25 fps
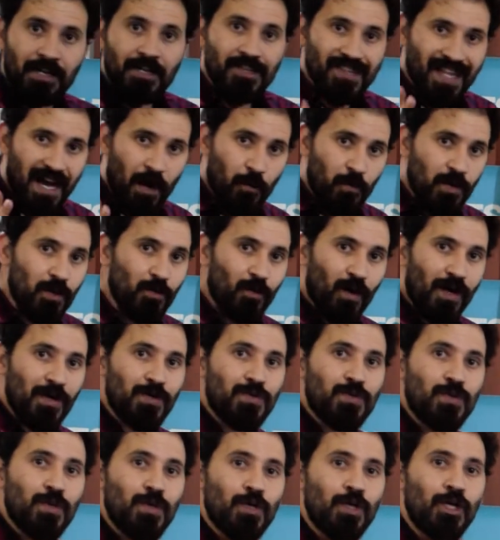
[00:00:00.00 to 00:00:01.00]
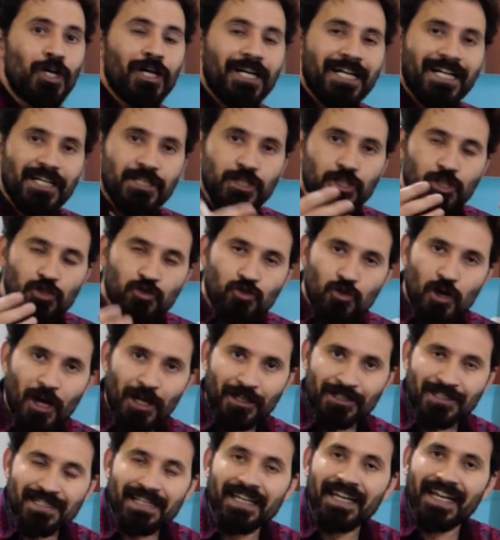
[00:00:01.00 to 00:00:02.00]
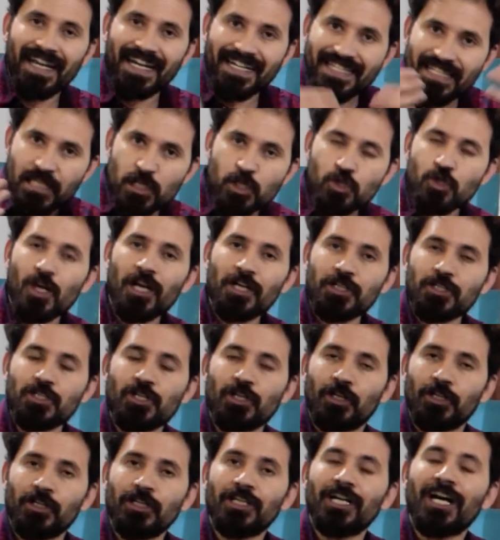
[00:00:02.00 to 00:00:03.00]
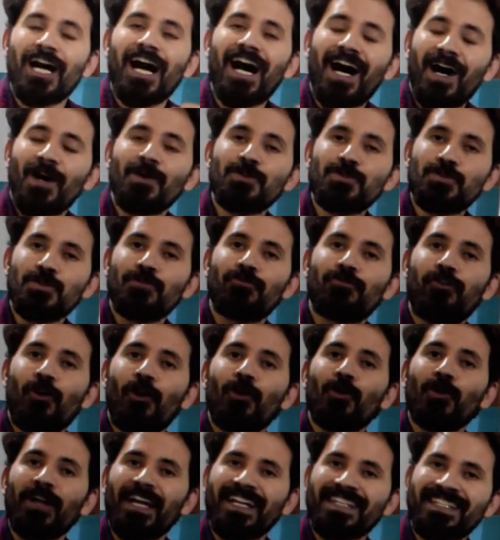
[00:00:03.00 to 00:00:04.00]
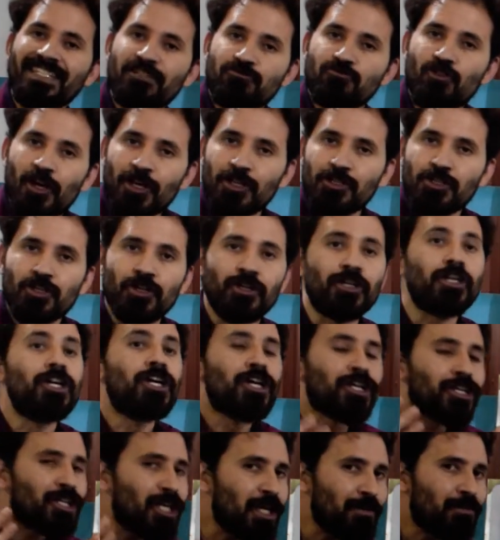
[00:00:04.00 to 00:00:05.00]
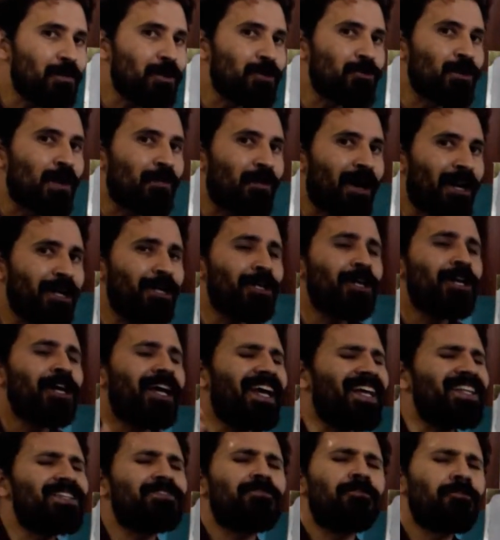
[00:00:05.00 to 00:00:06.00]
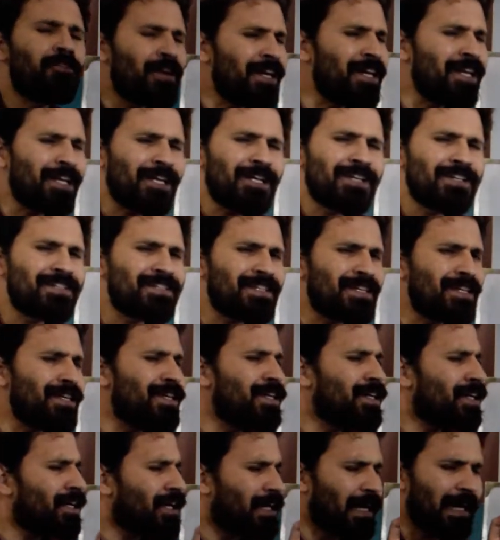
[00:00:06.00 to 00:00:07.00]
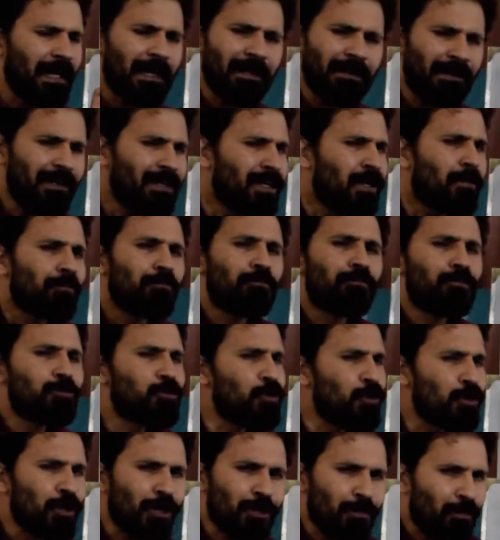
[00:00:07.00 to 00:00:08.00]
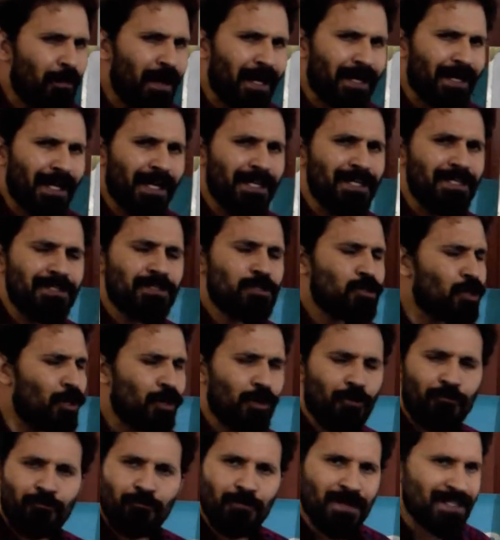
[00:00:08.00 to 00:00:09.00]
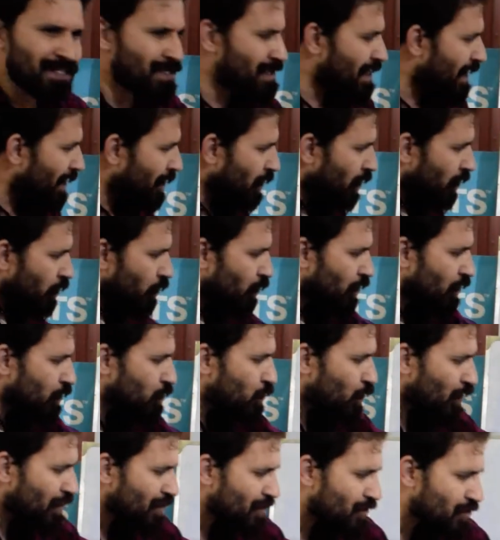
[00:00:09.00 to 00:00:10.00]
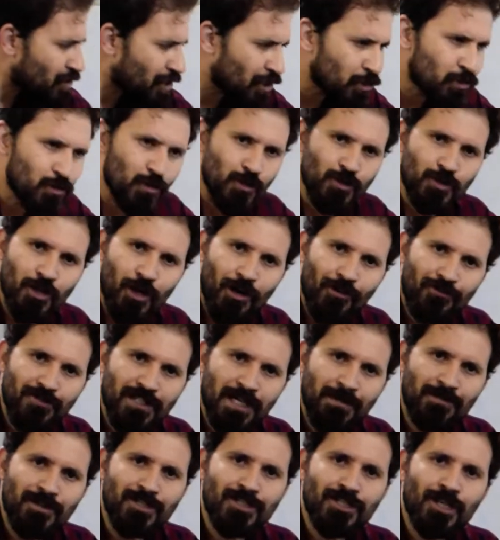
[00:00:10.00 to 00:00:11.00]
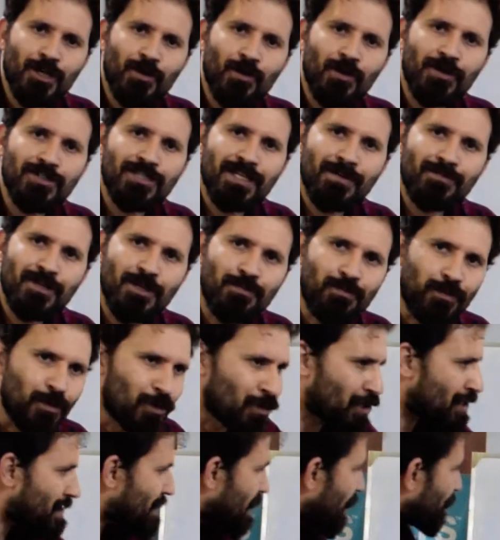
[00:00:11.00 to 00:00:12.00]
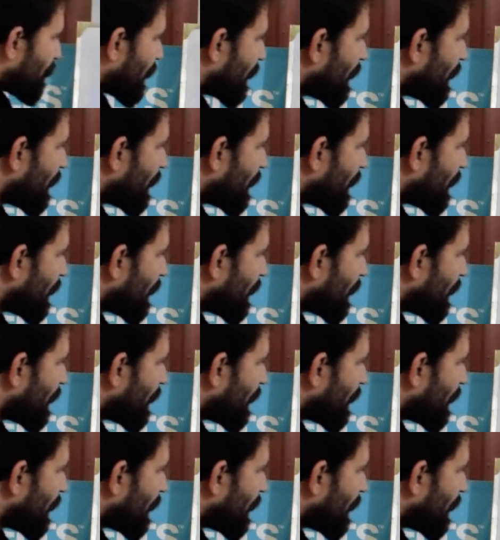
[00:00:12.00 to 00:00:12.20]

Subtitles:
now we want to construct its structure, how to follow its structure. Keep in your mind, it's very easy, clear. Do not make any sort of mistake. You need to understand two sort of subjects, singular subject, plural subject.